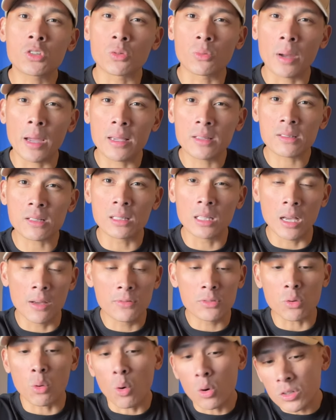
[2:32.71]
to Reyes
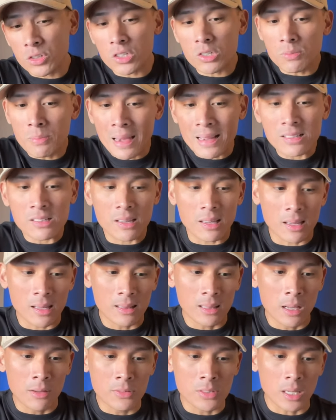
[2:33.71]
gloves or just Mexican
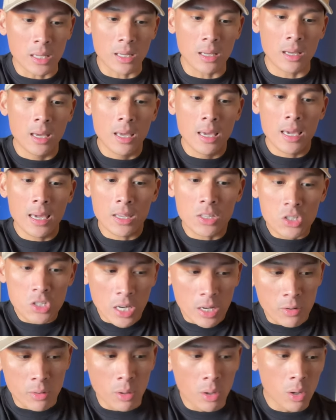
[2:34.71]
gloves in
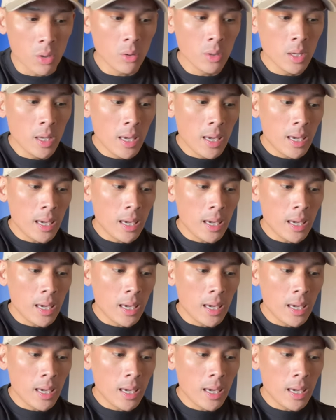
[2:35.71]
general,